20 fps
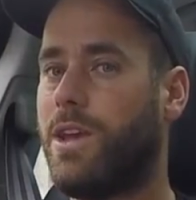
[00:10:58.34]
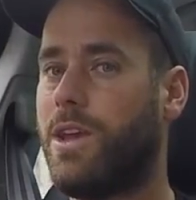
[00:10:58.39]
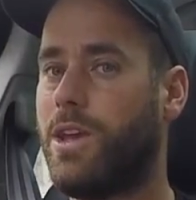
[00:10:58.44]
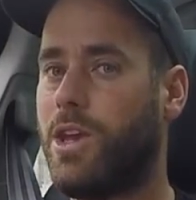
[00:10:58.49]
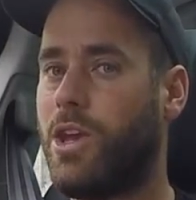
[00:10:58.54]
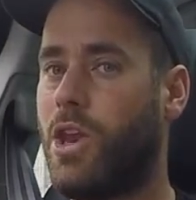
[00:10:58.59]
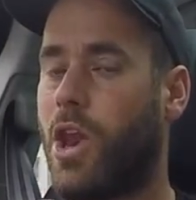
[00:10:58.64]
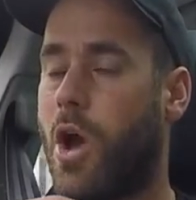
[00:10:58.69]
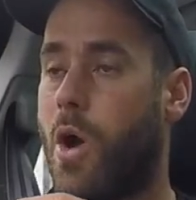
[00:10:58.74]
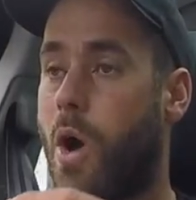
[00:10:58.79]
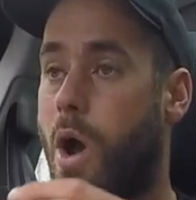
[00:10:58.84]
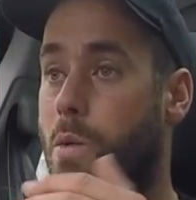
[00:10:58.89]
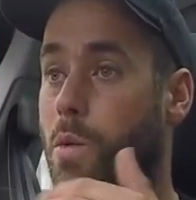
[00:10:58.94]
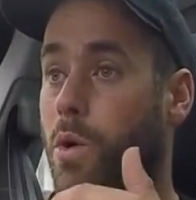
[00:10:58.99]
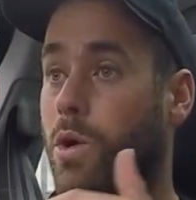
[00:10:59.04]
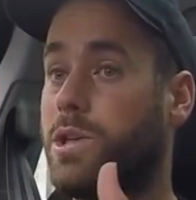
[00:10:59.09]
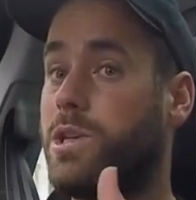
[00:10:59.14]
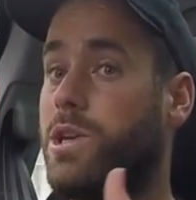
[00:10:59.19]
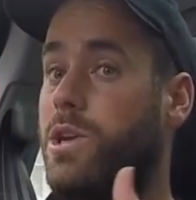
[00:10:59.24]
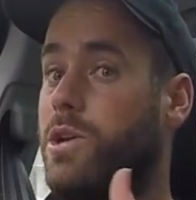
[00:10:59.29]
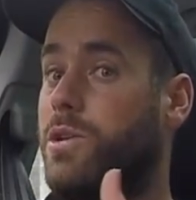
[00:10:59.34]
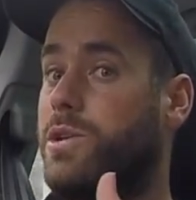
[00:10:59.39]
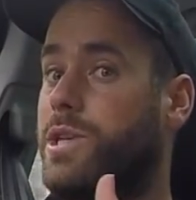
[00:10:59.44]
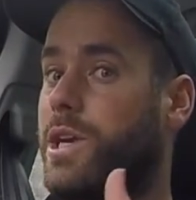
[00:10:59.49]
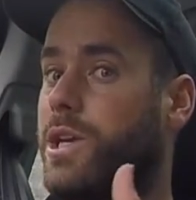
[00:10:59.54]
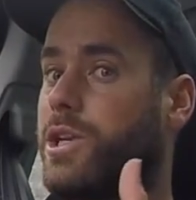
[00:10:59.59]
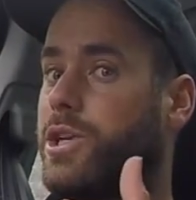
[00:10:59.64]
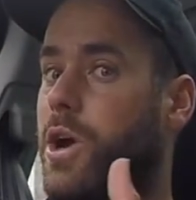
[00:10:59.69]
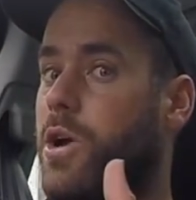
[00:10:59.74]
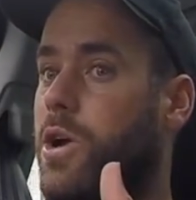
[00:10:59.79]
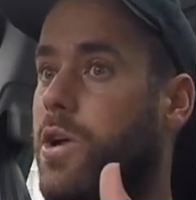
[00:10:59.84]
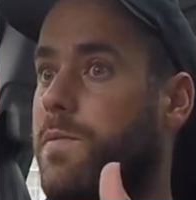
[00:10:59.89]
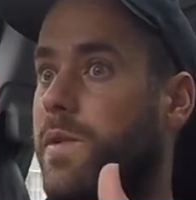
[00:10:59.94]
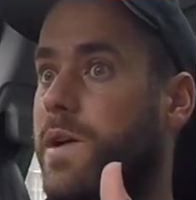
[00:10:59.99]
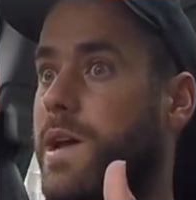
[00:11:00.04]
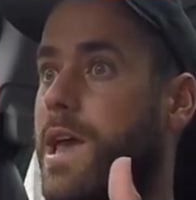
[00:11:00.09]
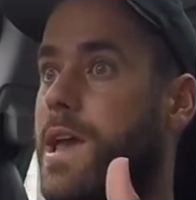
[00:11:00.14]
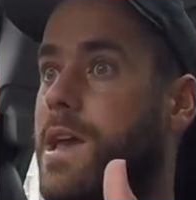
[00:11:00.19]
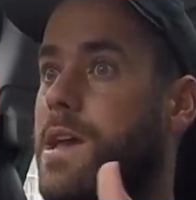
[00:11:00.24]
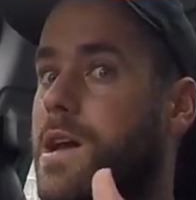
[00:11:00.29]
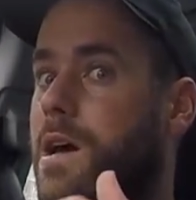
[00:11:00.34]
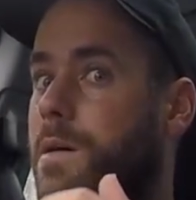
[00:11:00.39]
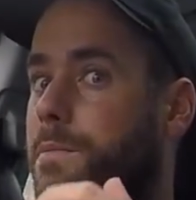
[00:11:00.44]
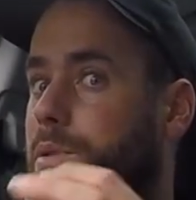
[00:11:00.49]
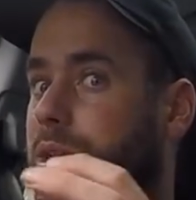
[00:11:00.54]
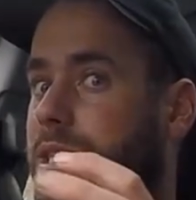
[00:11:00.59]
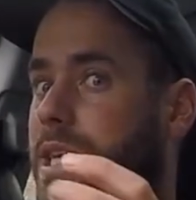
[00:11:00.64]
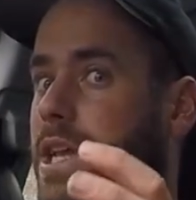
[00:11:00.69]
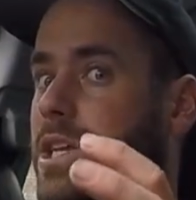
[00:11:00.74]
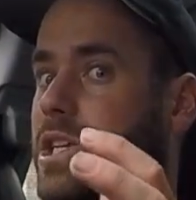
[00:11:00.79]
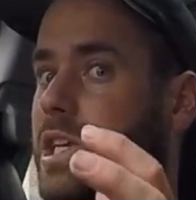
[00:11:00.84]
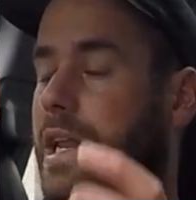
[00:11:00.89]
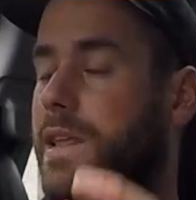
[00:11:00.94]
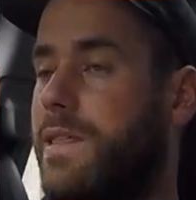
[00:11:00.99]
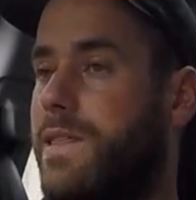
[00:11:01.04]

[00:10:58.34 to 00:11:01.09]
You know, I was losing a chunk of my income potentially.